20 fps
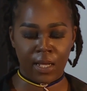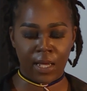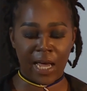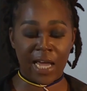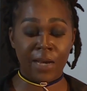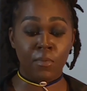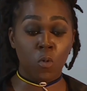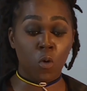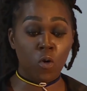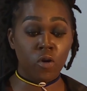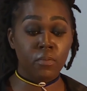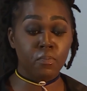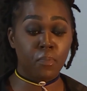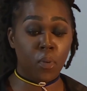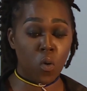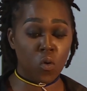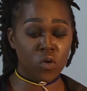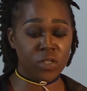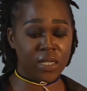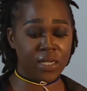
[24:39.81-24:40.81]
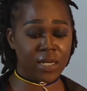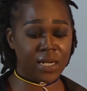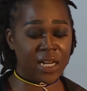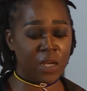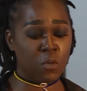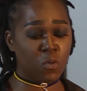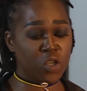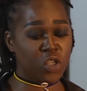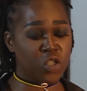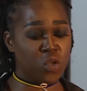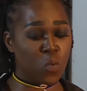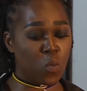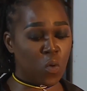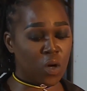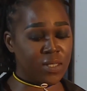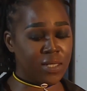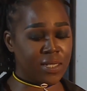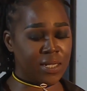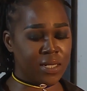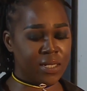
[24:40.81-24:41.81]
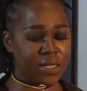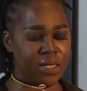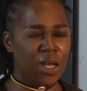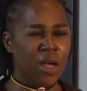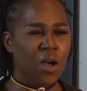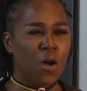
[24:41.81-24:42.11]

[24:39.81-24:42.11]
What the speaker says: And more importantly, what you wanted